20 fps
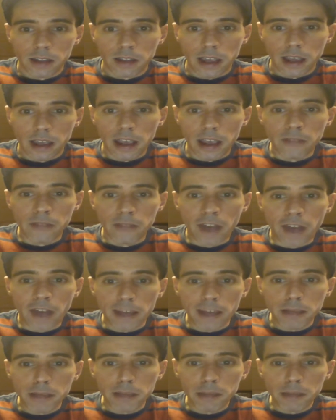
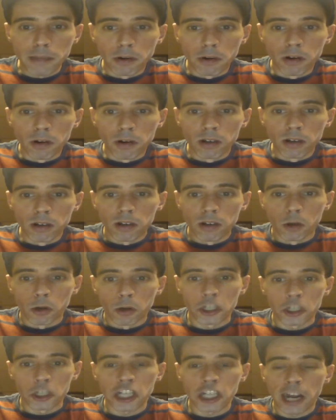invite people, or
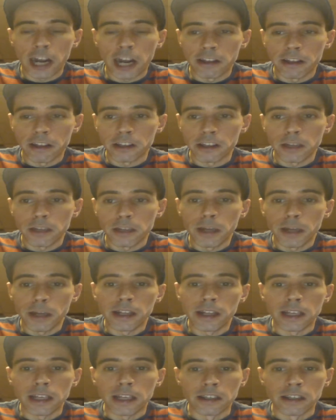share this
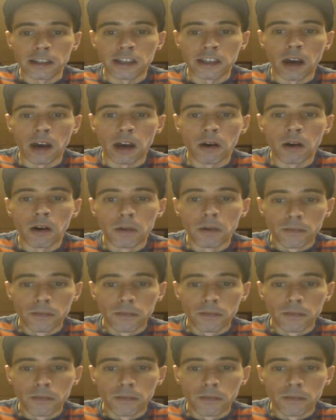community. So